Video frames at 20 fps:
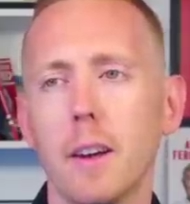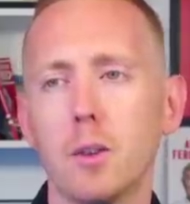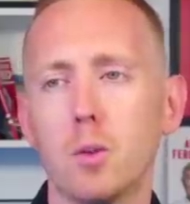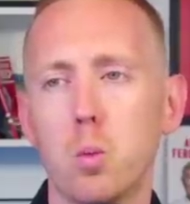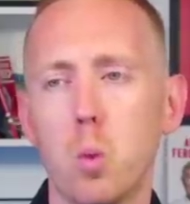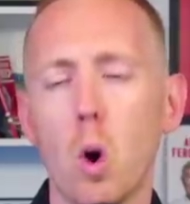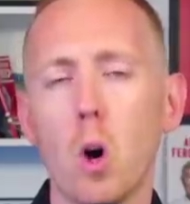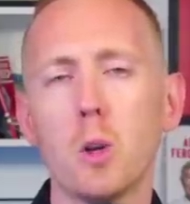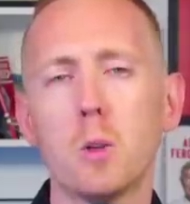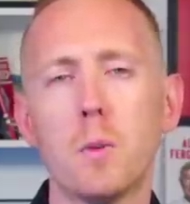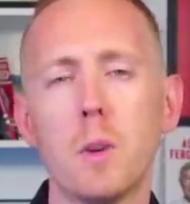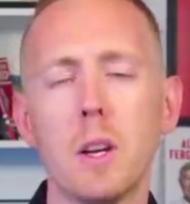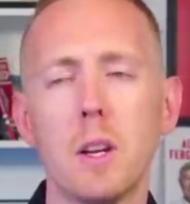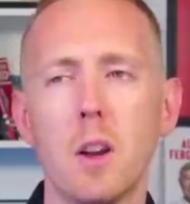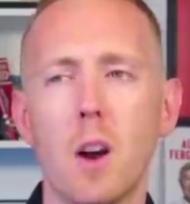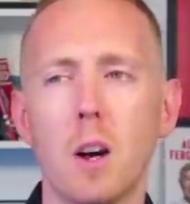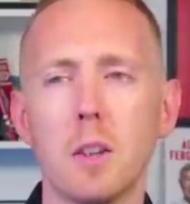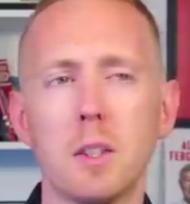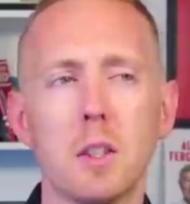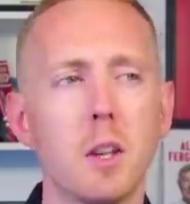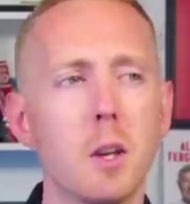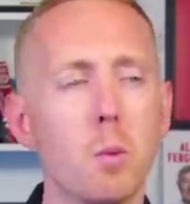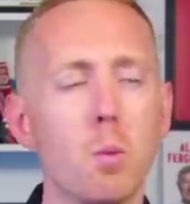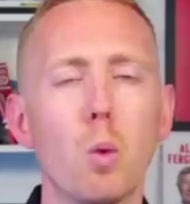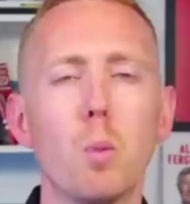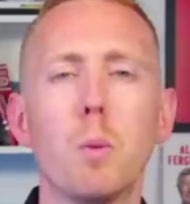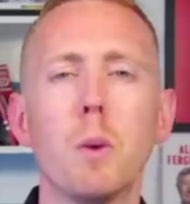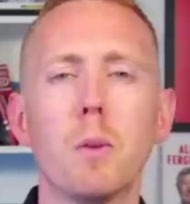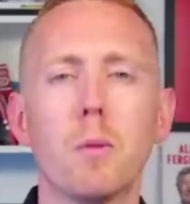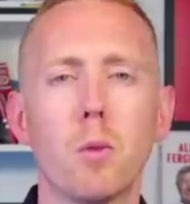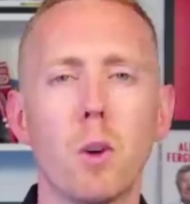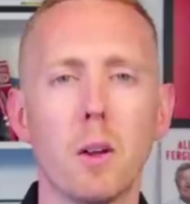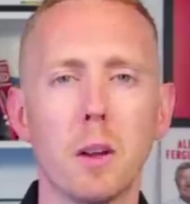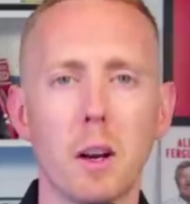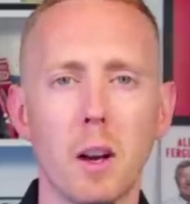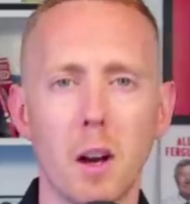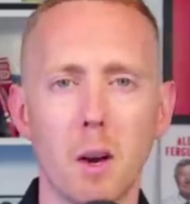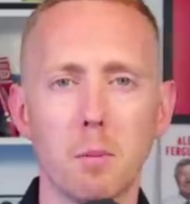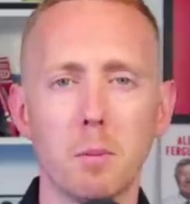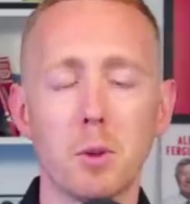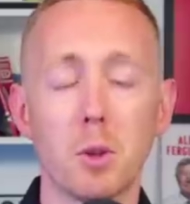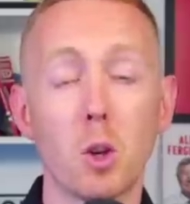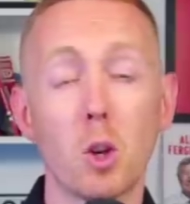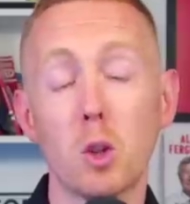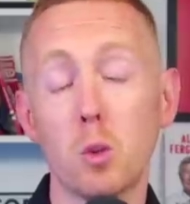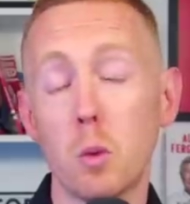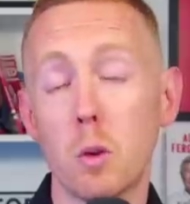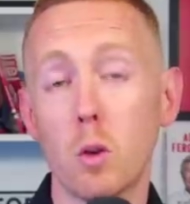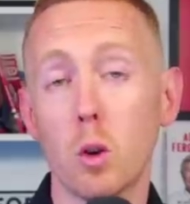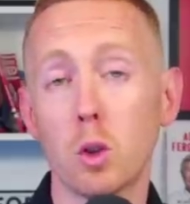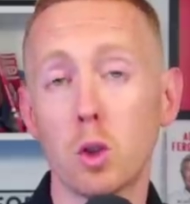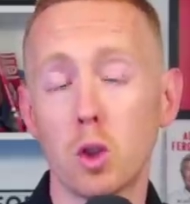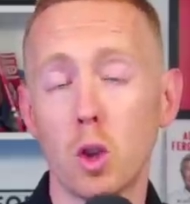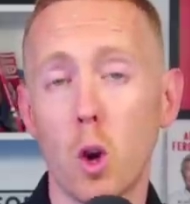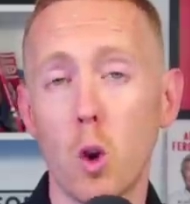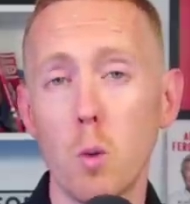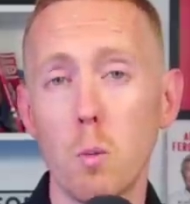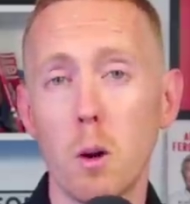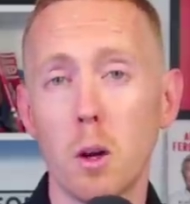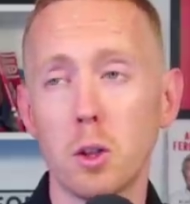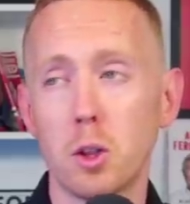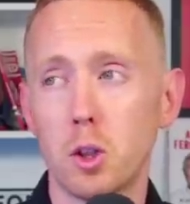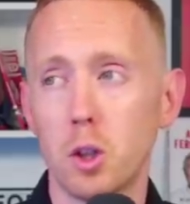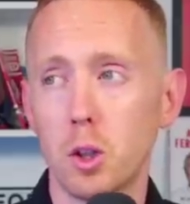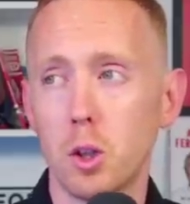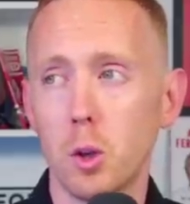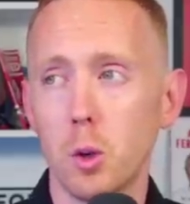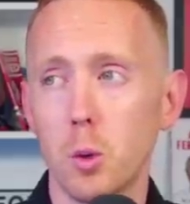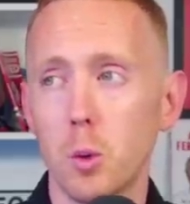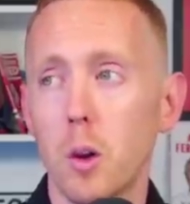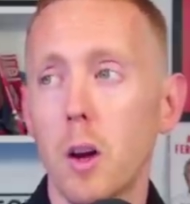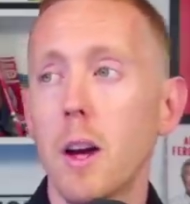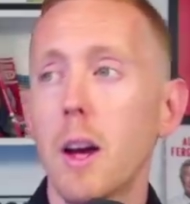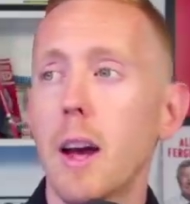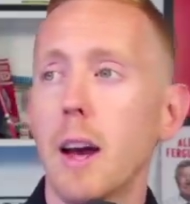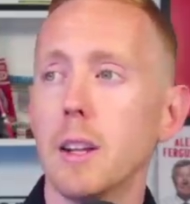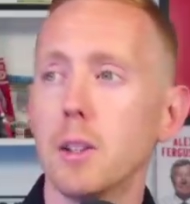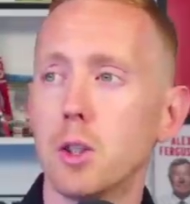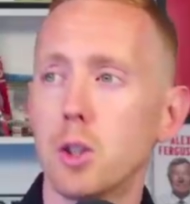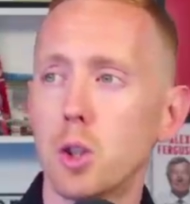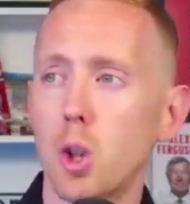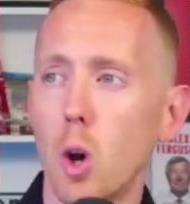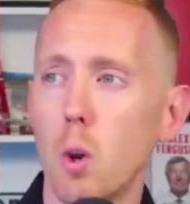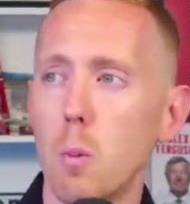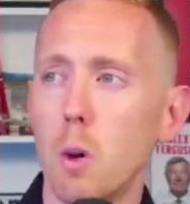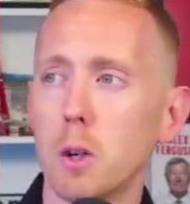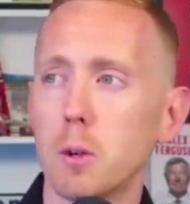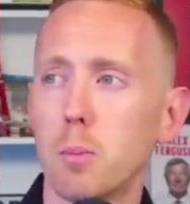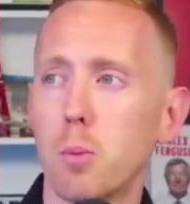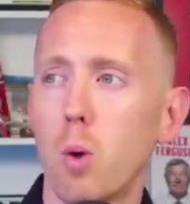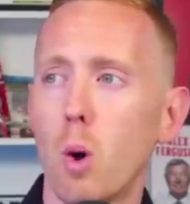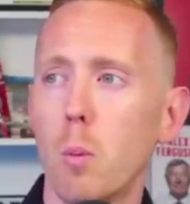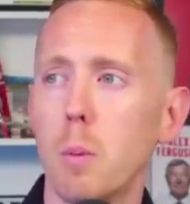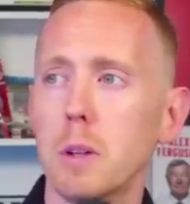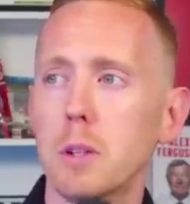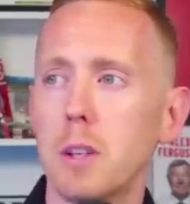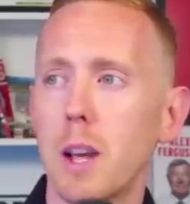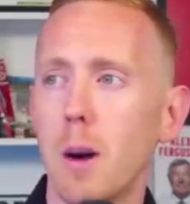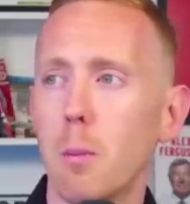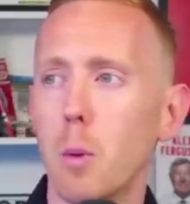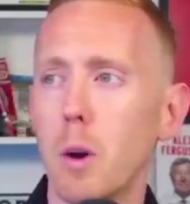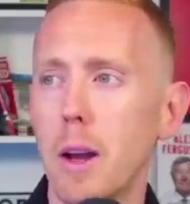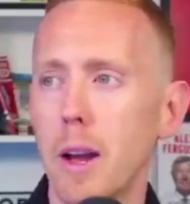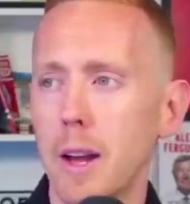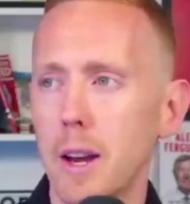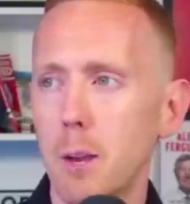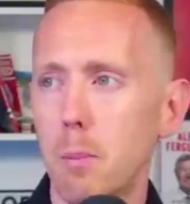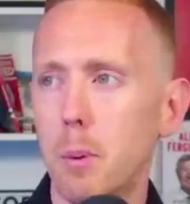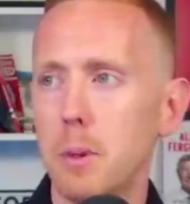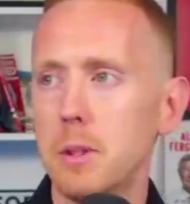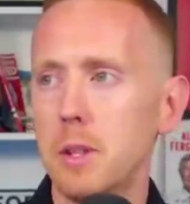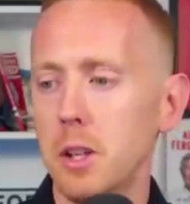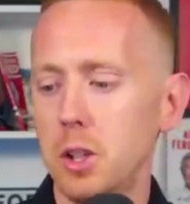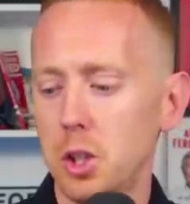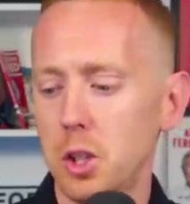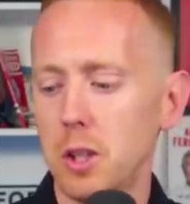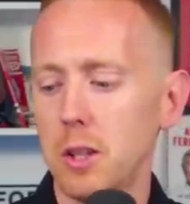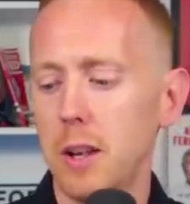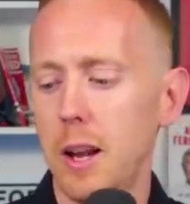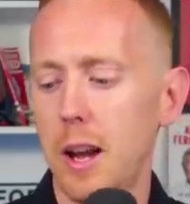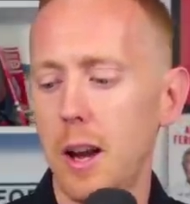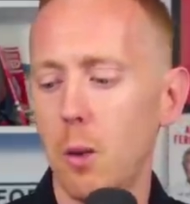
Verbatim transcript: is worse for United than it would be for other clubs because we've got so much to do and so much promise. And we're in a position